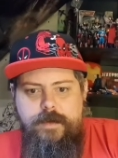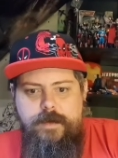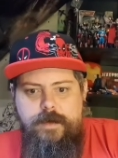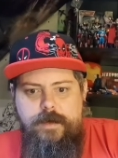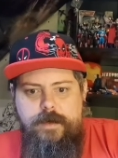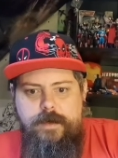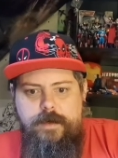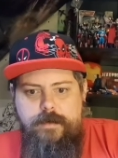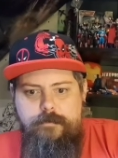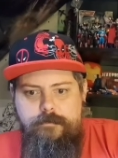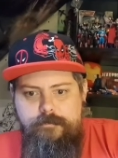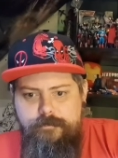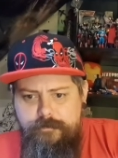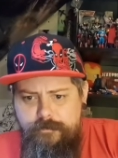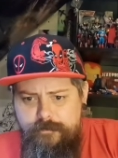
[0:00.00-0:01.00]

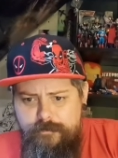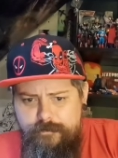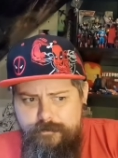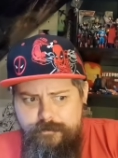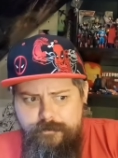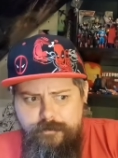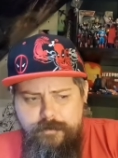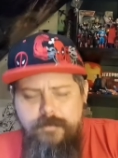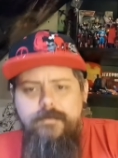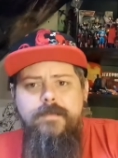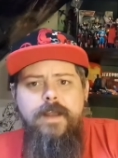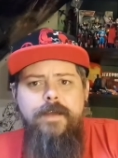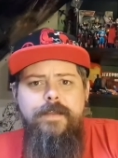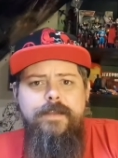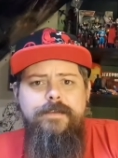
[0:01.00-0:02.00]
And
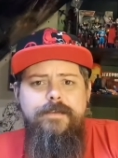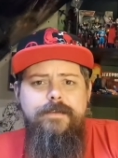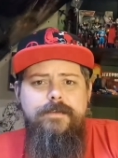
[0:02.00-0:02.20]
that